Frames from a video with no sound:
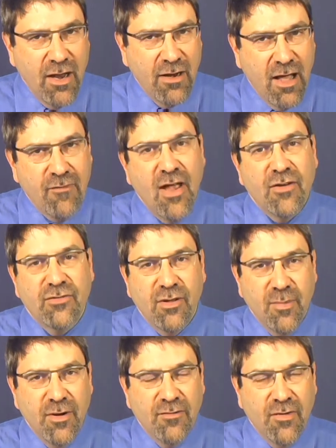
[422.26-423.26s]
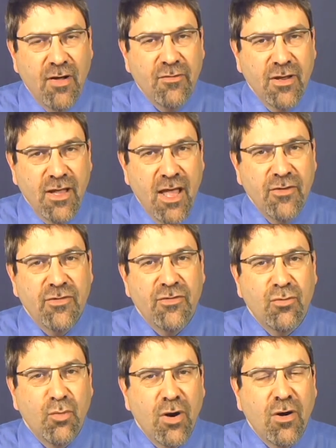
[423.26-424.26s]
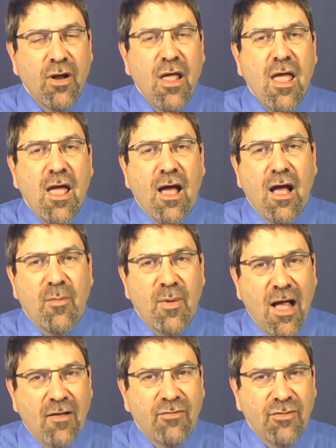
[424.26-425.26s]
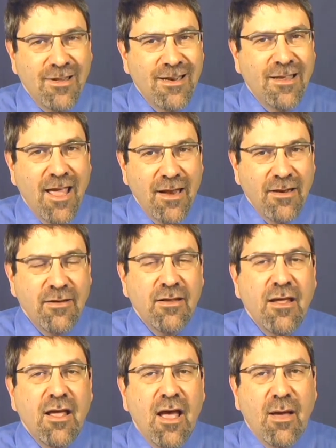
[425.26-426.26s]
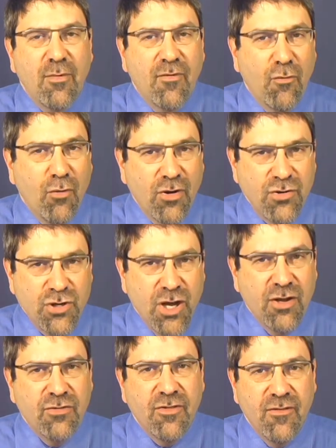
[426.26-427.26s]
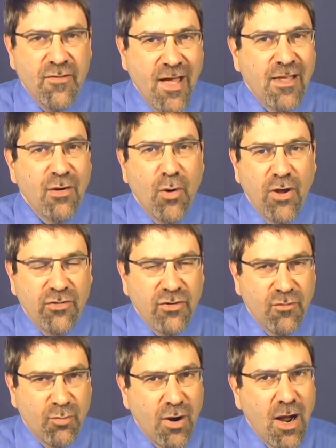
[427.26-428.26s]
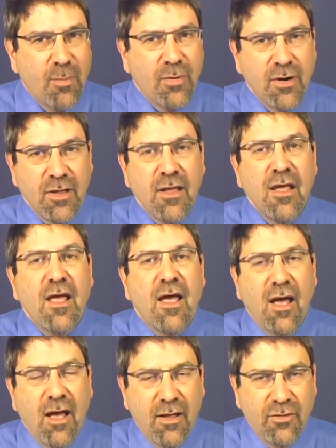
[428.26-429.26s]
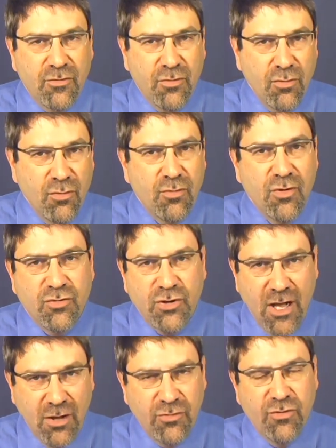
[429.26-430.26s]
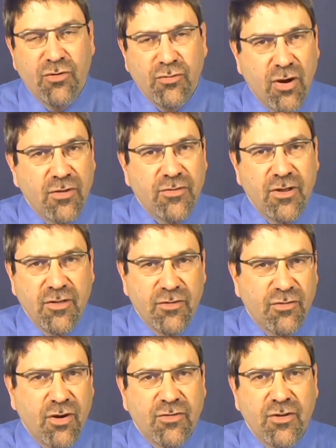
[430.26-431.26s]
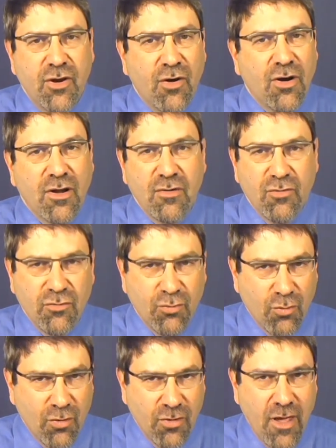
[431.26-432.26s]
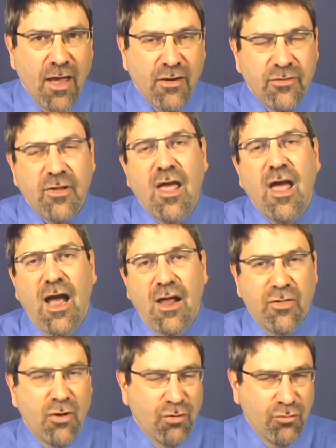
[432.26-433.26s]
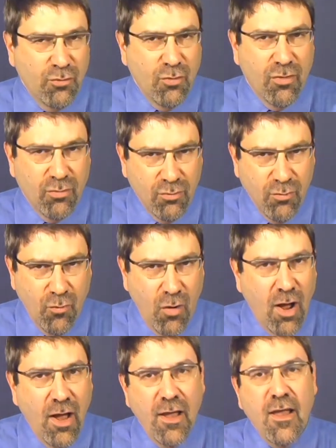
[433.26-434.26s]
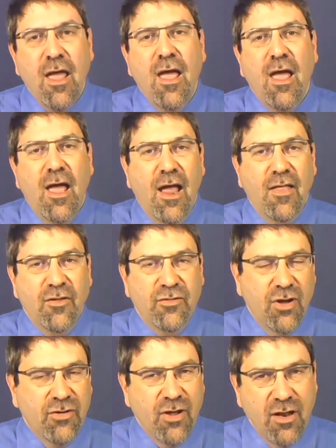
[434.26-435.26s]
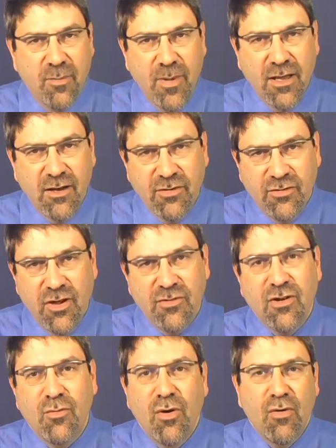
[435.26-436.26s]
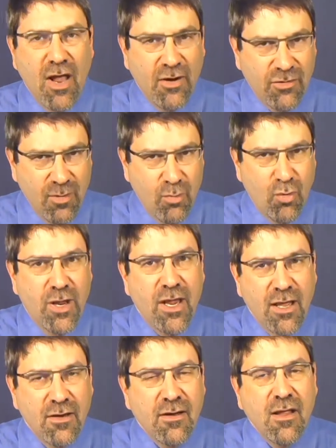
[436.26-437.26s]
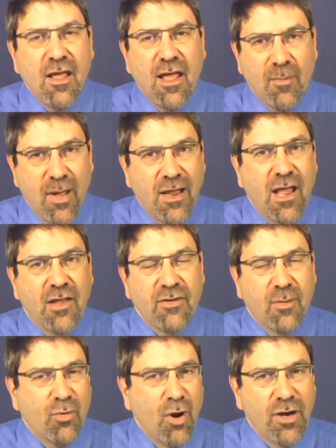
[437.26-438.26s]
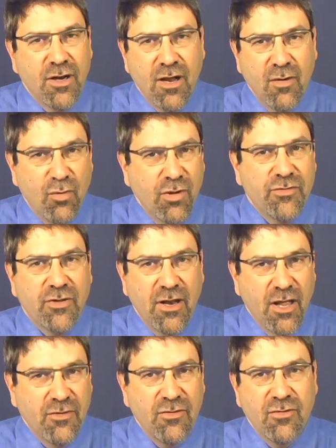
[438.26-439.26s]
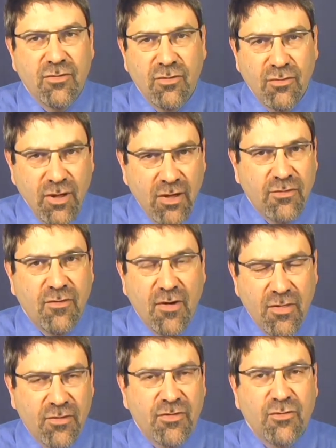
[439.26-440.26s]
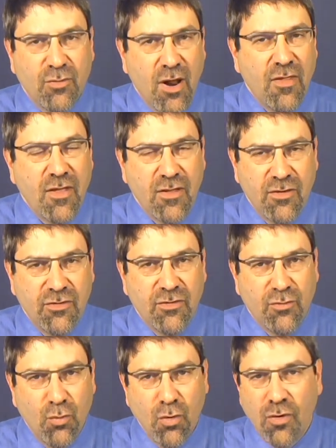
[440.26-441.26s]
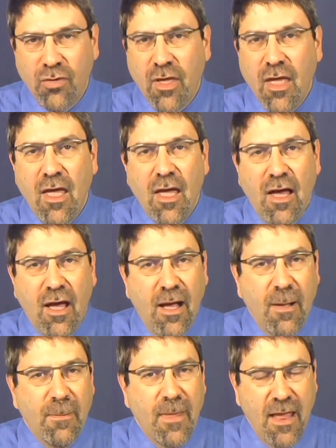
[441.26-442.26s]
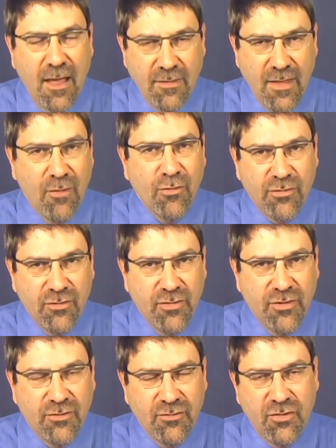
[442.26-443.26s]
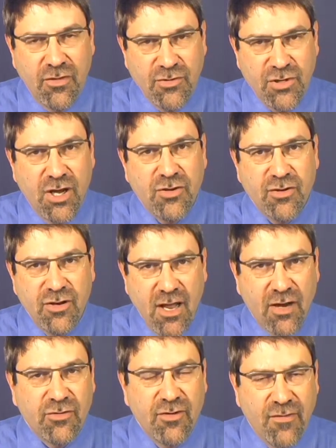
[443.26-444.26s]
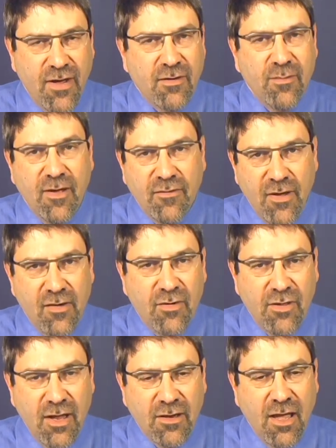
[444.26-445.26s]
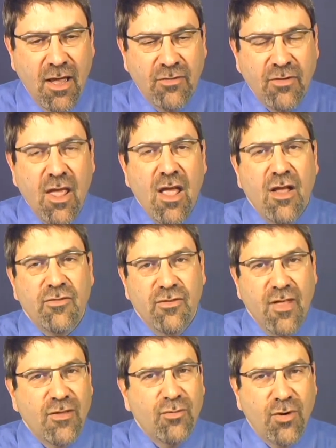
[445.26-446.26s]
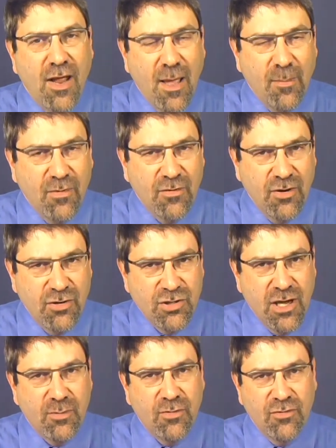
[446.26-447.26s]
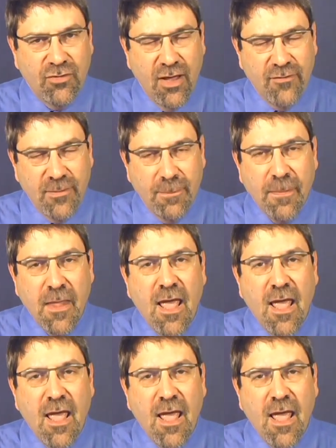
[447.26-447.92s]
And I've actually been involved in cases where um, I've litigated uh, before a judge the valuation of property uh, to challenge the trustee. The trustee argued it was worth X. I thought it was worth Y, and the judge had to make a decision decision and we would actually bring in, in my case, I brought in a real estate agent to testify, this is what I think this is worth. Um, and that was sufficient for the judge and he actually found in my favor in that case. So that's what happens in a Chapter 7.